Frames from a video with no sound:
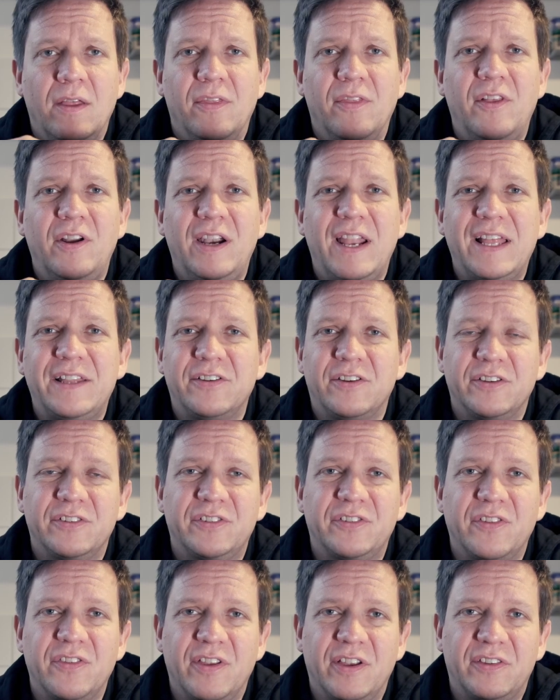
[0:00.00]
The
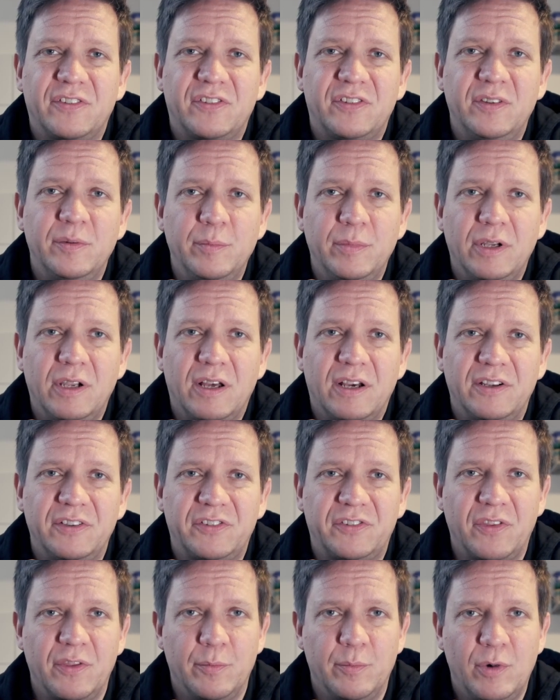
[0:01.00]
letters that
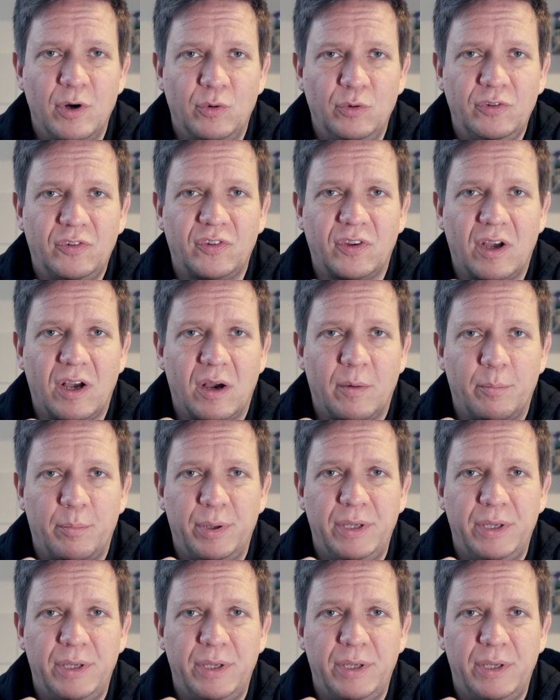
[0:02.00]
symbolize the modes are